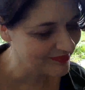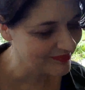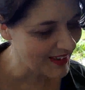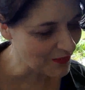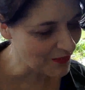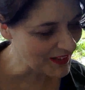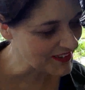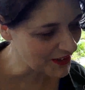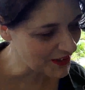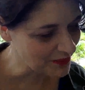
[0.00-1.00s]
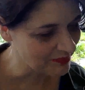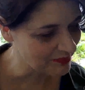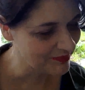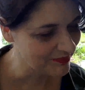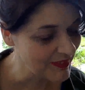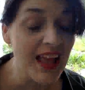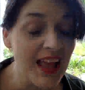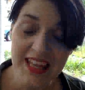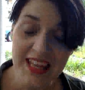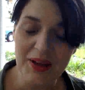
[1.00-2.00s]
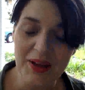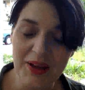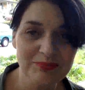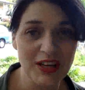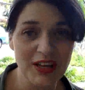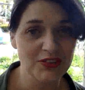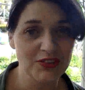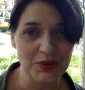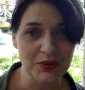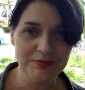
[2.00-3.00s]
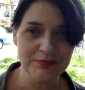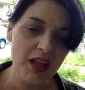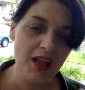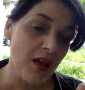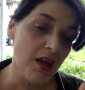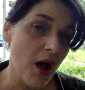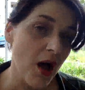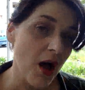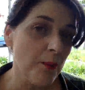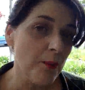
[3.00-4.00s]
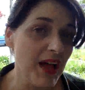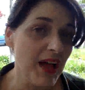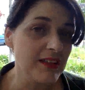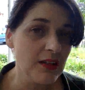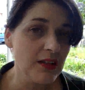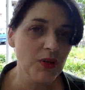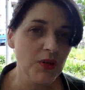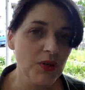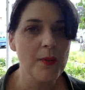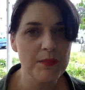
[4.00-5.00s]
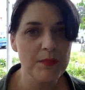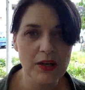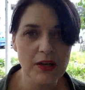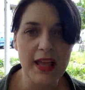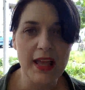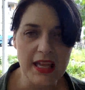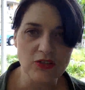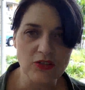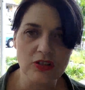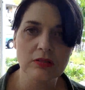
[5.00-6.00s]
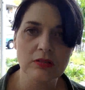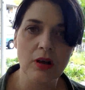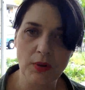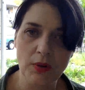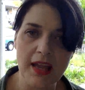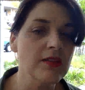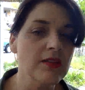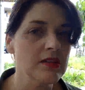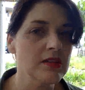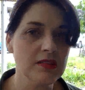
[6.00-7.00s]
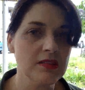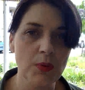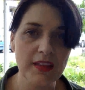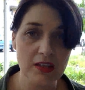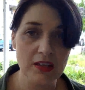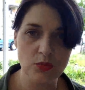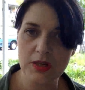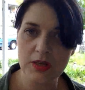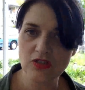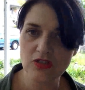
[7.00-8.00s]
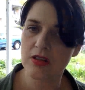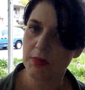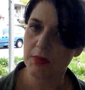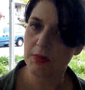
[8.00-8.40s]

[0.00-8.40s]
I don't think so. Anyway, not a historian. But what about middle-aged? Okay, this is someone that has reached the middle